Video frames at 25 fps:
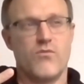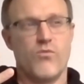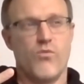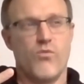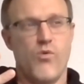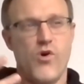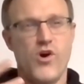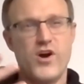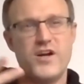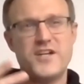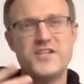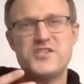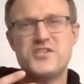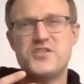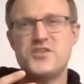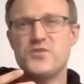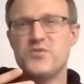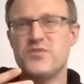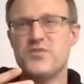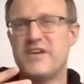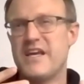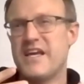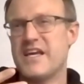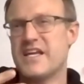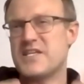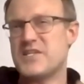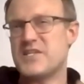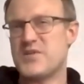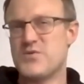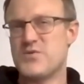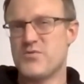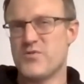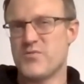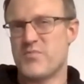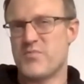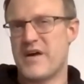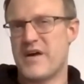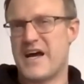once you get
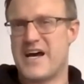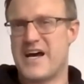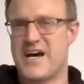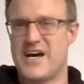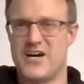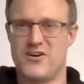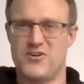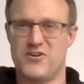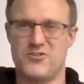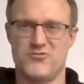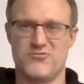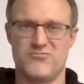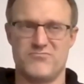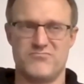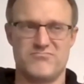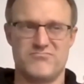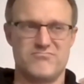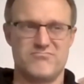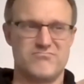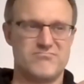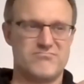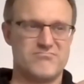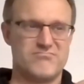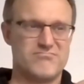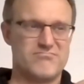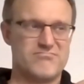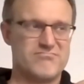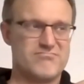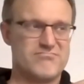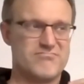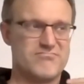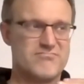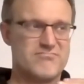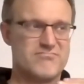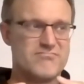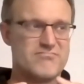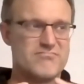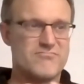to about
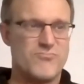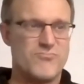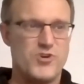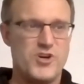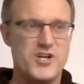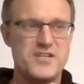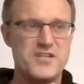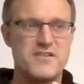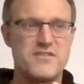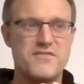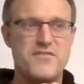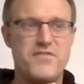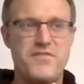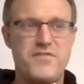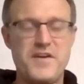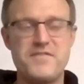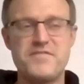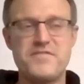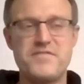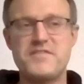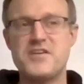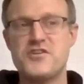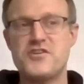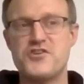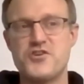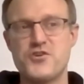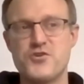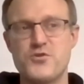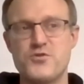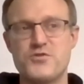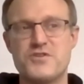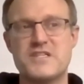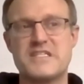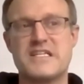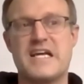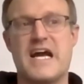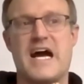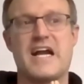150
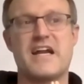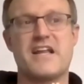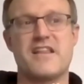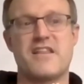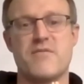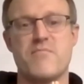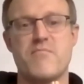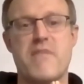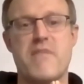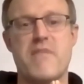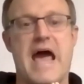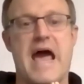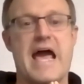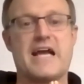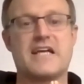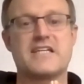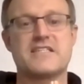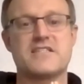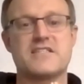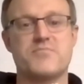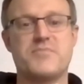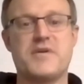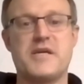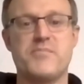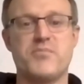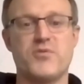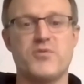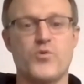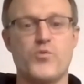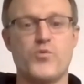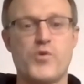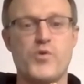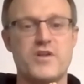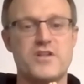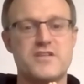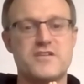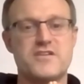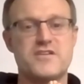shoes is kind of the max that people are
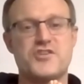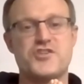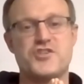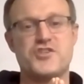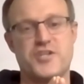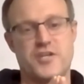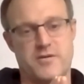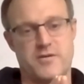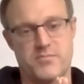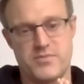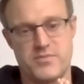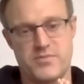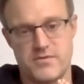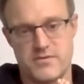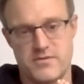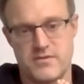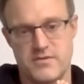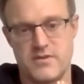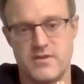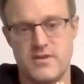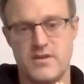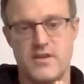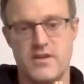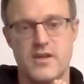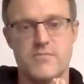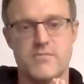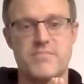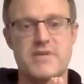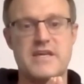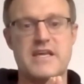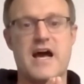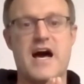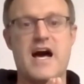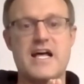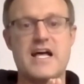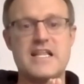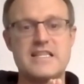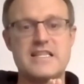willing to ship.
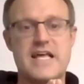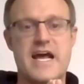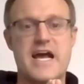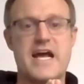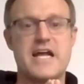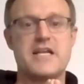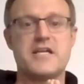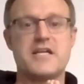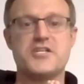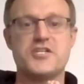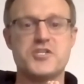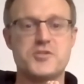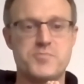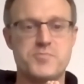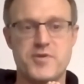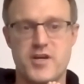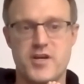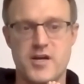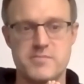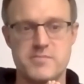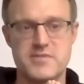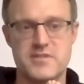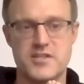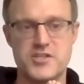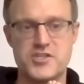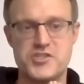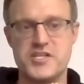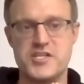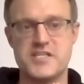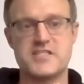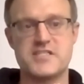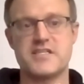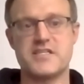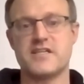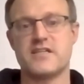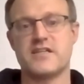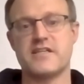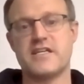Beyond that, it just becomes
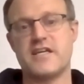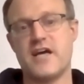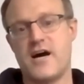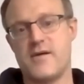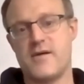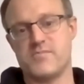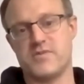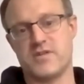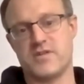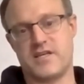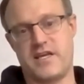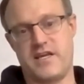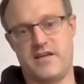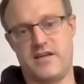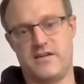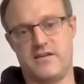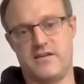logistically complicated.